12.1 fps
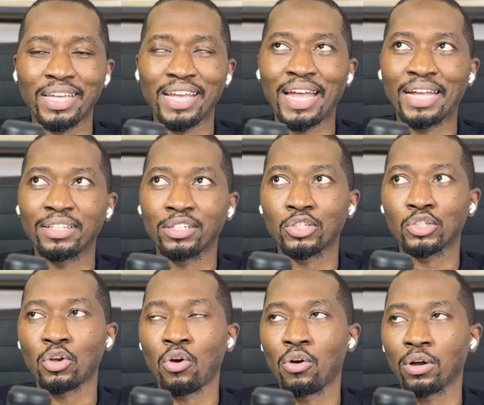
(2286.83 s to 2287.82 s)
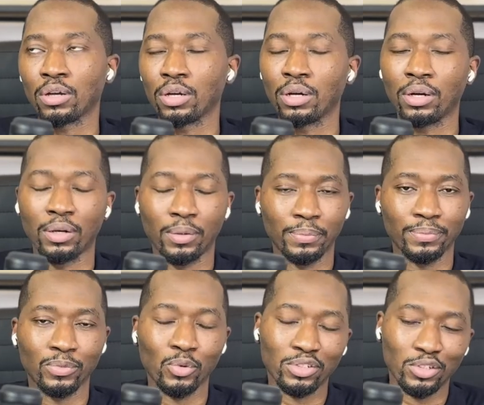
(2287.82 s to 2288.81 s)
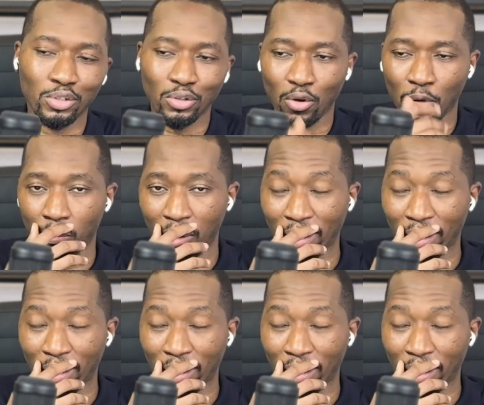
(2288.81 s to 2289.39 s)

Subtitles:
that this song, what's the song by